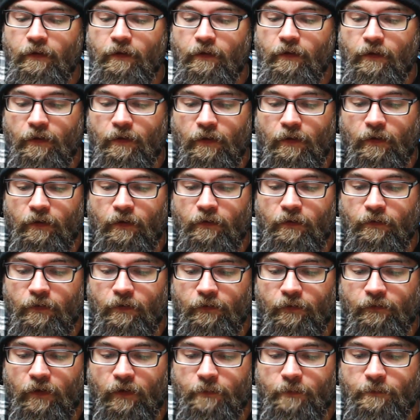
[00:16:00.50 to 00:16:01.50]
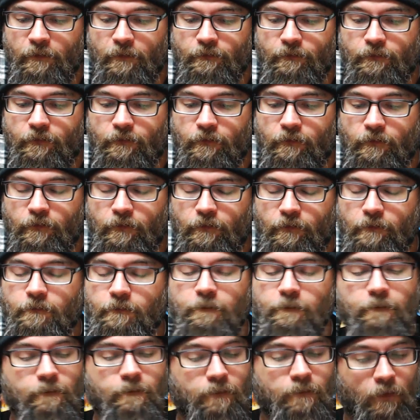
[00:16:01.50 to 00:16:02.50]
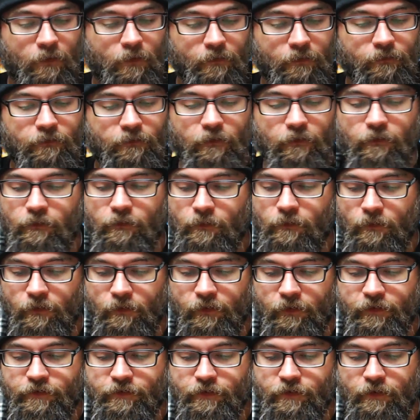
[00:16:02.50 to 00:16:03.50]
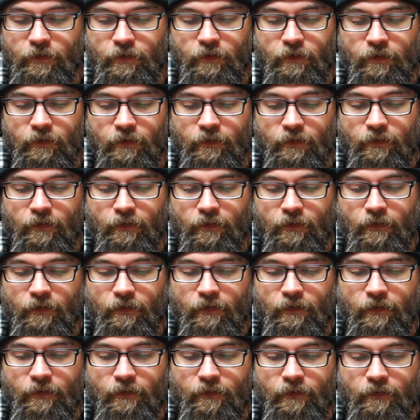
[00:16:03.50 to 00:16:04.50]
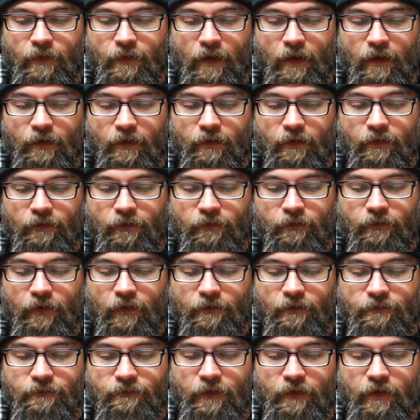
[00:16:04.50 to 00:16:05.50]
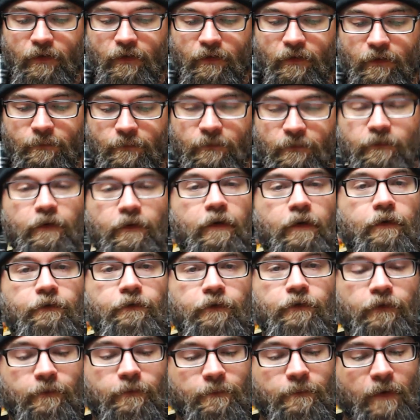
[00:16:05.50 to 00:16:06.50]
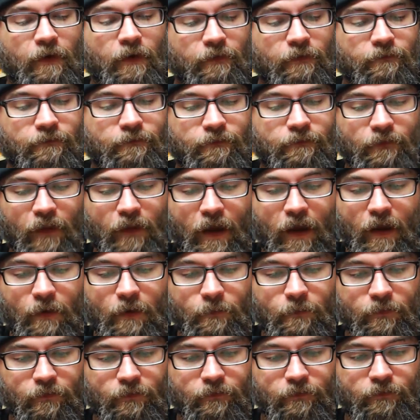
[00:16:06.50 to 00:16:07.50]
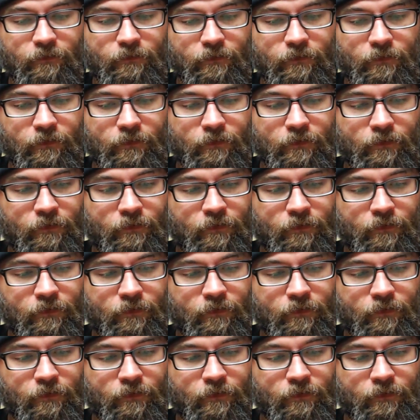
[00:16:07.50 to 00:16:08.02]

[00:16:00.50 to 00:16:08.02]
India, a type of person, creature, that instead of feeding themselves, smelled flowers.